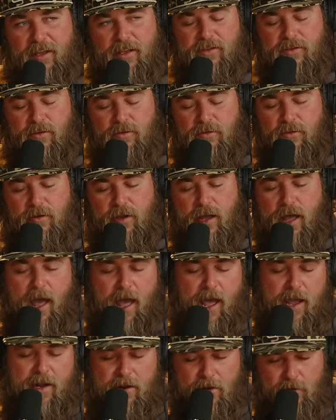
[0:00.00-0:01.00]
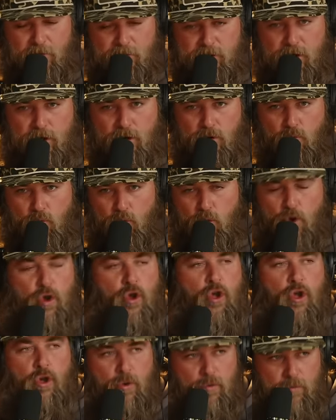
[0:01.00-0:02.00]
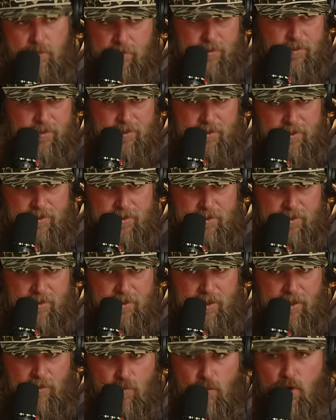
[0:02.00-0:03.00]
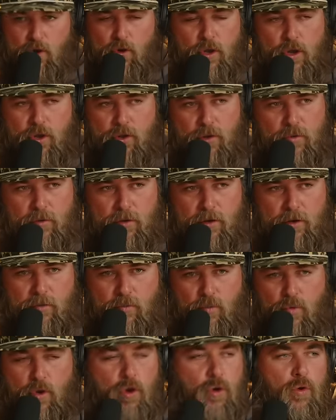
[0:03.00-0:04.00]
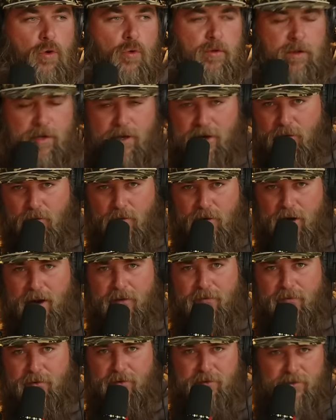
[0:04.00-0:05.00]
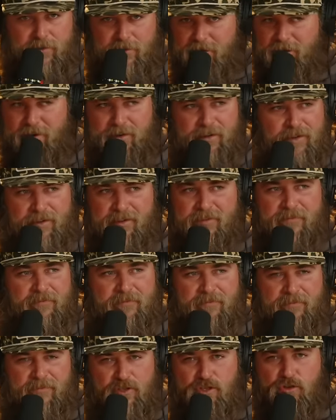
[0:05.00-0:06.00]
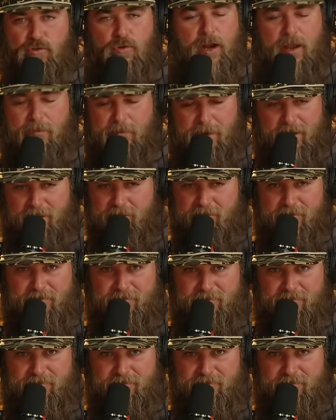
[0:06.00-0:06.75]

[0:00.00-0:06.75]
So I don't do woohoo, uh, woohoo or woo, you know, whatever screaming.